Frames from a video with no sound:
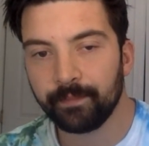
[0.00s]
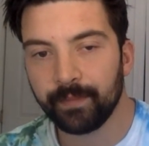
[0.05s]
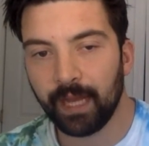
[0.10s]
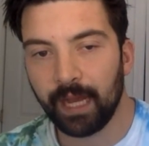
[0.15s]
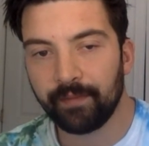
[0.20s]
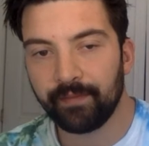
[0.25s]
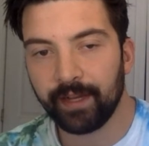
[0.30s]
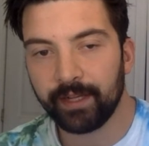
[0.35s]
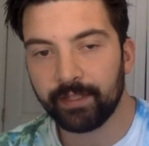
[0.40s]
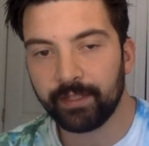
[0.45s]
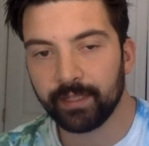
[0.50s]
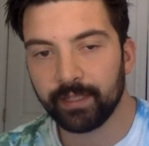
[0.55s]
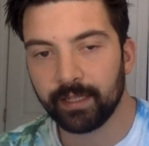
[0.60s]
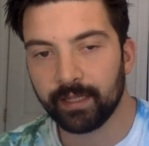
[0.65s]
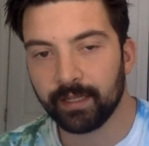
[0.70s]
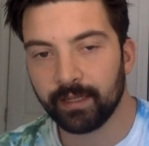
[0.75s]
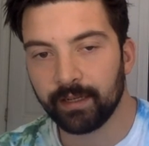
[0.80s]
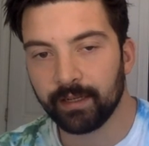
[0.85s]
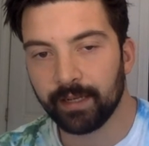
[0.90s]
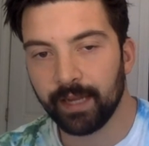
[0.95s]
I've
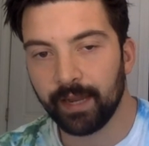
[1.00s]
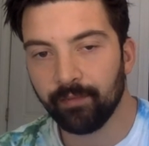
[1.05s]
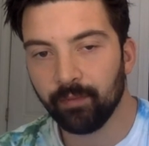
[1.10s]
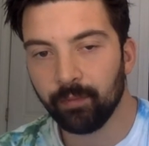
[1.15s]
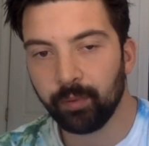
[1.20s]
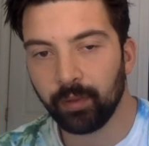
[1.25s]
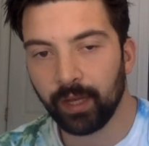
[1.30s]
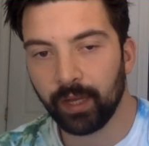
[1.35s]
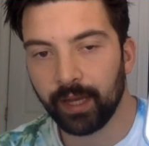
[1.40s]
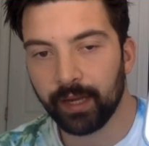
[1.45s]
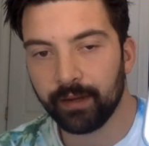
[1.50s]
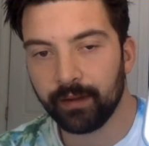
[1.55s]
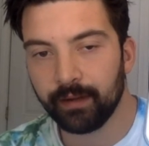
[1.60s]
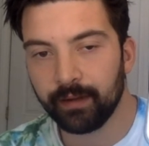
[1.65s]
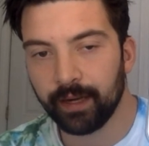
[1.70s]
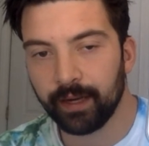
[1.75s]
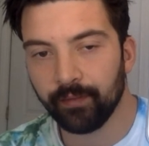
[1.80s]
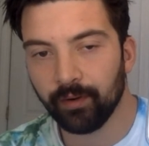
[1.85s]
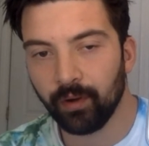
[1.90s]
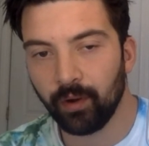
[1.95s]
actually never
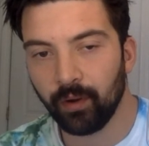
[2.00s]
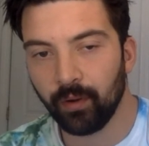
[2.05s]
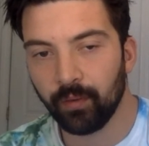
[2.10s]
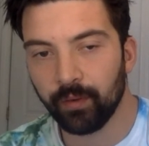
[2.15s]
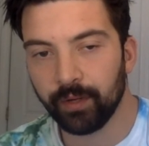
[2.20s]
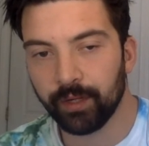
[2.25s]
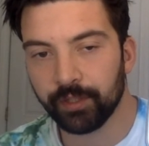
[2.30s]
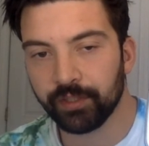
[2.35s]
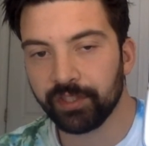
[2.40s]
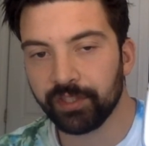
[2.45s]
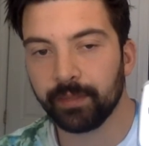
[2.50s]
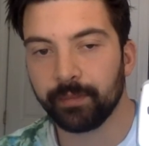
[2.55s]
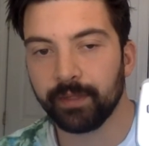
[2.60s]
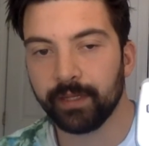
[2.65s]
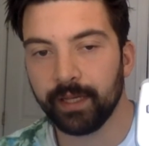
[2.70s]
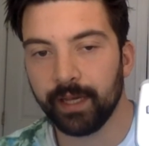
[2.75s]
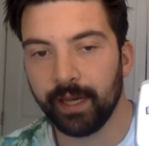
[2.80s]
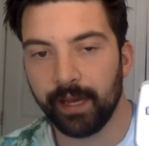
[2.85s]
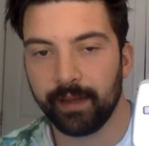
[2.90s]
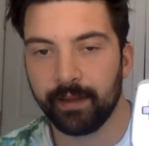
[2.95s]
owned a
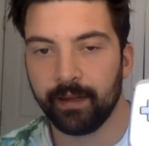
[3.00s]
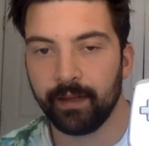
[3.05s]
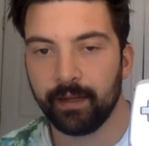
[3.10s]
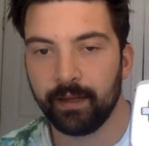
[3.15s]
GBA.